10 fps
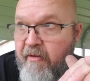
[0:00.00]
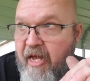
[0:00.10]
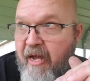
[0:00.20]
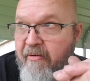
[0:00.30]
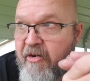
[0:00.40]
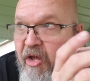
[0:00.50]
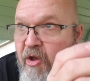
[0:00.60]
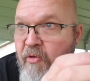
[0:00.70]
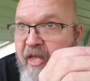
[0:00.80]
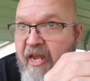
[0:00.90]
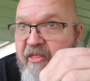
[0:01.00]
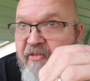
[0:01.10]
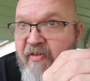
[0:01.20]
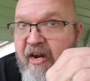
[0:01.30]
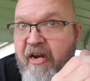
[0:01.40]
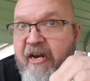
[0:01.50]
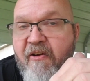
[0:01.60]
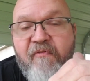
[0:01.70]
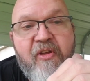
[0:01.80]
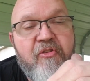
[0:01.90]
I know that in the very near
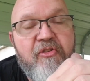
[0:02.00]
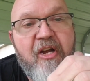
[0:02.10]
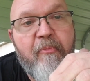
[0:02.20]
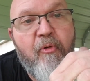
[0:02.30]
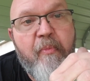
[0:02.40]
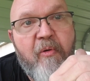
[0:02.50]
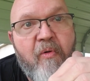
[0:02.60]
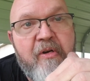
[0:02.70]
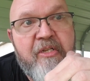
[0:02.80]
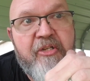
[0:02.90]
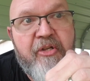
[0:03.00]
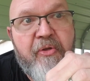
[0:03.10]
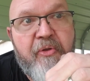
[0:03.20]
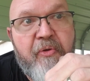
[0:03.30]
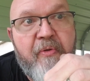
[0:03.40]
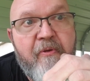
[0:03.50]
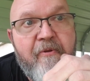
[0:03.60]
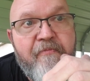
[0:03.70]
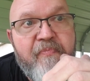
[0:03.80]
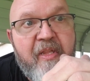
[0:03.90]
future I'm going to be wanting to do
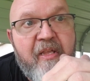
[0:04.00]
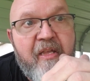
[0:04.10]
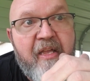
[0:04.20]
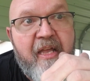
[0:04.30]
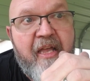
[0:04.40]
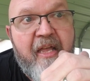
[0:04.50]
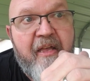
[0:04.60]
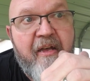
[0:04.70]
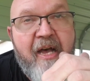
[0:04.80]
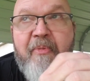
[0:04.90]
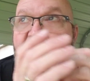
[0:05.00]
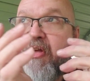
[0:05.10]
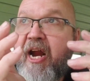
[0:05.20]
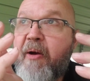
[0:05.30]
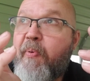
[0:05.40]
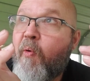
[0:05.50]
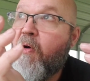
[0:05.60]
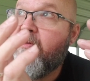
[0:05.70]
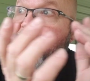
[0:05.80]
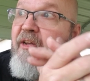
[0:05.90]
a, I'm near the
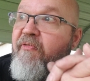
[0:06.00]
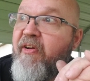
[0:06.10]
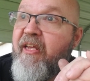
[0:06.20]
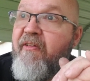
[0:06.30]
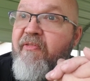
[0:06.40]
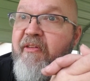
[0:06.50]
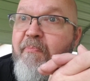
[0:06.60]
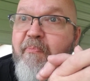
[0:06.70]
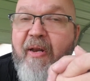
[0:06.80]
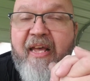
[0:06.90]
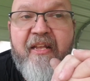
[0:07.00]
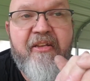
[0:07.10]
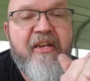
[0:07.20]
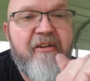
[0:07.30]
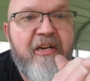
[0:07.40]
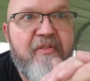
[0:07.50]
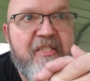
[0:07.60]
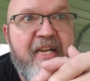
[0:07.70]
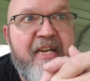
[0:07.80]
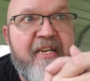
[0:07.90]
airport, so forgive the plane you hear
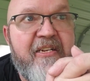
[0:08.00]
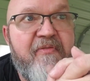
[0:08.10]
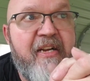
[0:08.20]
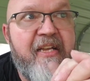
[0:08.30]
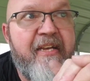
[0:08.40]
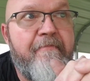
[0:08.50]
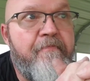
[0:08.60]
overhead.